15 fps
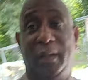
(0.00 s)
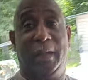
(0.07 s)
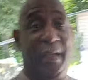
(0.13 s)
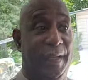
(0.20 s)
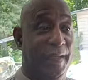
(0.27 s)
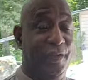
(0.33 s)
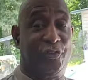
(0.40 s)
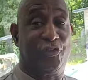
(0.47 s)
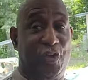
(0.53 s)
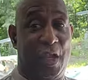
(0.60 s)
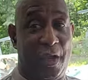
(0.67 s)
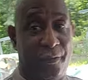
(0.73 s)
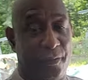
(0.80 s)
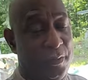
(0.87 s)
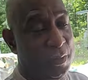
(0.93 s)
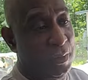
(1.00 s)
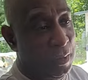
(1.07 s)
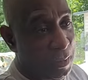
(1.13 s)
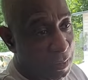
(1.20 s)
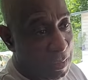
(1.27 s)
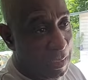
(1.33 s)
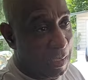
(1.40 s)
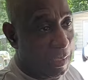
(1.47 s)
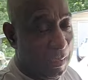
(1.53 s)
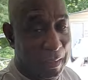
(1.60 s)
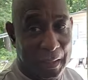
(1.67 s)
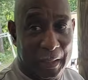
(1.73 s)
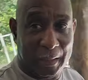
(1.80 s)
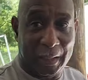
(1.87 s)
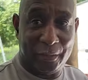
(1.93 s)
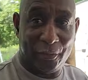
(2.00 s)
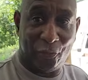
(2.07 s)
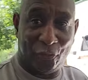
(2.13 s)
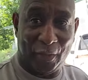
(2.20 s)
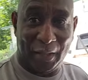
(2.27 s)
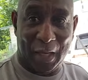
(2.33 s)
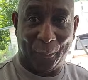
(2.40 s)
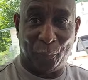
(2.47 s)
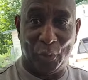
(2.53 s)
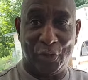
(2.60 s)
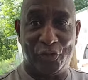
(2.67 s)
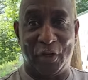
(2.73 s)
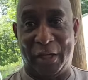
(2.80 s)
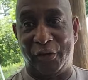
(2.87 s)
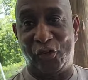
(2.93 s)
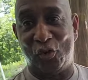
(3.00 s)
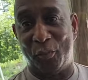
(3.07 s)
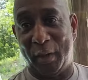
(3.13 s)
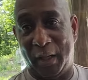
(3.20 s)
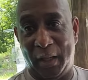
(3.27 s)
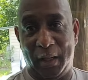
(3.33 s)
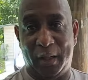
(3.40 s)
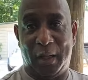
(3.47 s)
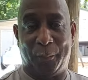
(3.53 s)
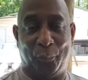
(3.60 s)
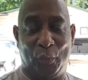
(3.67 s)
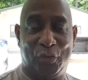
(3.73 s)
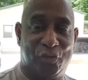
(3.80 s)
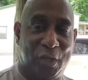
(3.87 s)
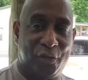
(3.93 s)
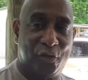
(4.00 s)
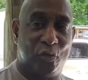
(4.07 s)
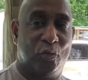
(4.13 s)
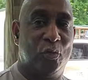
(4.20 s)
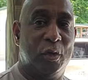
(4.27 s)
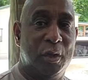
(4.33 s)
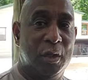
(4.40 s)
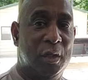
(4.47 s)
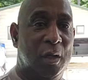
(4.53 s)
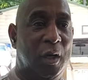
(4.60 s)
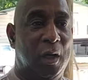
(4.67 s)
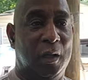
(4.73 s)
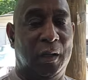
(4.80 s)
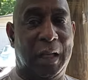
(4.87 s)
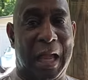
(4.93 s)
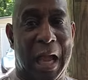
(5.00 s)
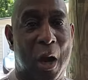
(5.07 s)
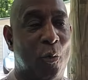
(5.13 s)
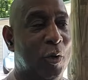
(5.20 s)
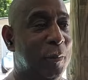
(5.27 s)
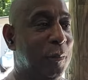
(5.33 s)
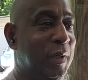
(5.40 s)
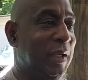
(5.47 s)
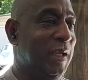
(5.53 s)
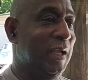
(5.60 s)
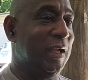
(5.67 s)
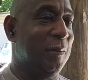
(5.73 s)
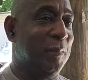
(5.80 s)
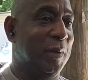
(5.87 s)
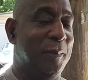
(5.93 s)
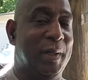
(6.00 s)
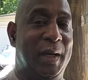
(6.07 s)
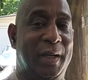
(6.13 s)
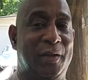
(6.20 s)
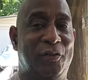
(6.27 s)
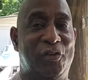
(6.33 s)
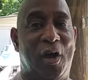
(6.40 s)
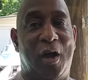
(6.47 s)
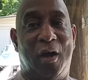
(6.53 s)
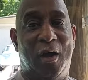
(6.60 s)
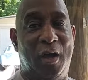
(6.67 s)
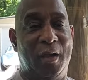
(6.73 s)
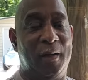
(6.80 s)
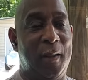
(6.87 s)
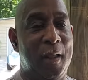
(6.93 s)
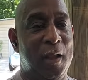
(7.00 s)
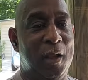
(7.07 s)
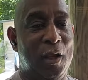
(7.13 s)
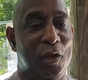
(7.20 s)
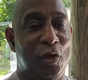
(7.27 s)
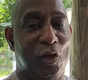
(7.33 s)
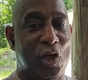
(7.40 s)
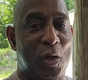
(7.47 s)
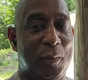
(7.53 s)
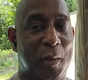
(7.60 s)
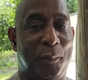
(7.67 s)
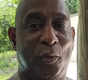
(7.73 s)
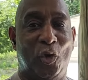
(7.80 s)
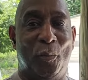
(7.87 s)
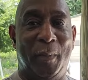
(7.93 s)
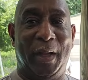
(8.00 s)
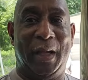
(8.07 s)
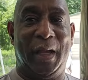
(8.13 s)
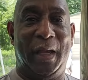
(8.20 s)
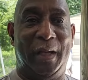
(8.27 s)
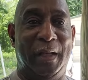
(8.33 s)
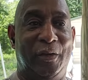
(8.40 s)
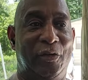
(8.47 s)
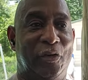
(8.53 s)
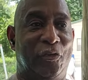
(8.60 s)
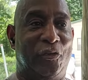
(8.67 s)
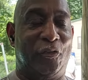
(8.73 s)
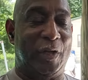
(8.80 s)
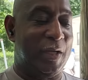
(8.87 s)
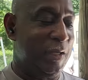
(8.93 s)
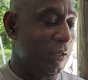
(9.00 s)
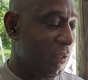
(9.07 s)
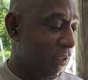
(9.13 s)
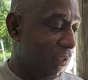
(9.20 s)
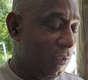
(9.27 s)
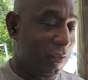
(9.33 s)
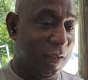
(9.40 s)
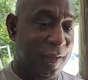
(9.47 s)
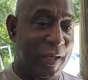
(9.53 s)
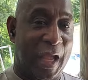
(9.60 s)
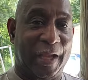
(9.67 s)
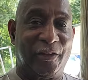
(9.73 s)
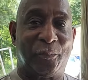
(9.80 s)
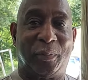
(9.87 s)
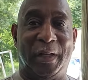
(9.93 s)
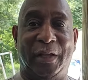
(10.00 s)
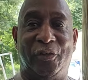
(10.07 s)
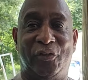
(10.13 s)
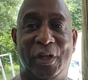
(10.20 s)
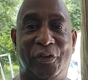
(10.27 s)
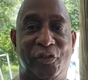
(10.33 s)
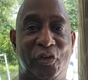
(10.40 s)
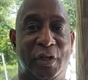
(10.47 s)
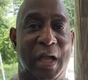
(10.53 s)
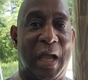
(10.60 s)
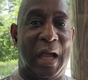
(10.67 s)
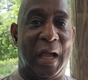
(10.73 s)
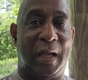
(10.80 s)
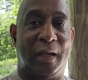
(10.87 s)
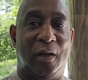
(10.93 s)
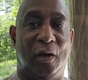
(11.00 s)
and his channel, I like to say I appreciate you, man. I appreciate you allowing me and my buddy John to come up here, man, and just see the nice place that you got.